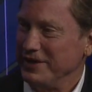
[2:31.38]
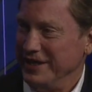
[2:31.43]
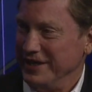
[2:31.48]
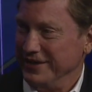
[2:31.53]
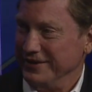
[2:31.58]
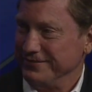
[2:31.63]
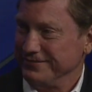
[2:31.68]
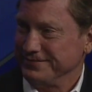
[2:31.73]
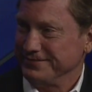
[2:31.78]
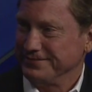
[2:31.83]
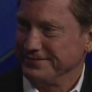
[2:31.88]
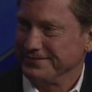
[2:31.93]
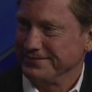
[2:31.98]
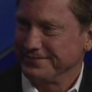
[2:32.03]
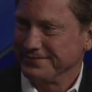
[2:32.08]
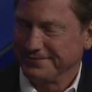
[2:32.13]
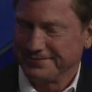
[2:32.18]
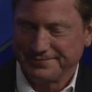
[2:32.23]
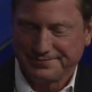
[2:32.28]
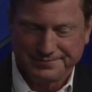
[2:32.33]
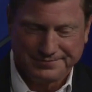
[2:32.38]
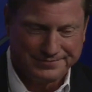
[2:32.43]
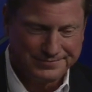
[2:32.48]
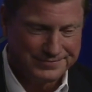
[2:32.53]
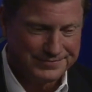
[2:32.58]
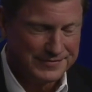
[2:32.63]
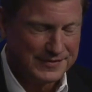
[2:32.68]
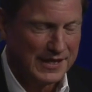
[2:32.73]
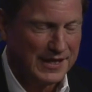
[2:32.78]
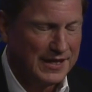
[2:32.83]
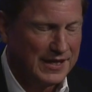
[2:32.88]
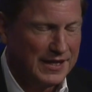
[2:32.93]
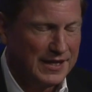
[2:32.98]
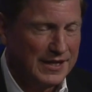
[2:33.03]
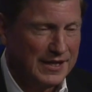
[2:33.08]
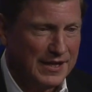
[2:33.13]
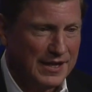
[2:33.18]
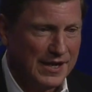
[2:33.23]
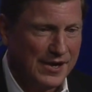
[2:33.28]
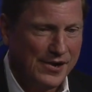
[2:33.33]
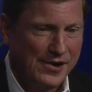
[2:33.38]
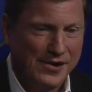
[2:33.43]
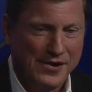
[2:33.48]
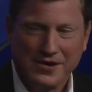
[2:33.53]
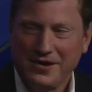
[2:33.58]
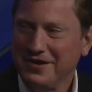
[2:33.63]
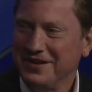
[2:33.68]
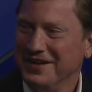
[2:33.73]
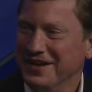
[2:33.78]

in. All right. I was about to let you say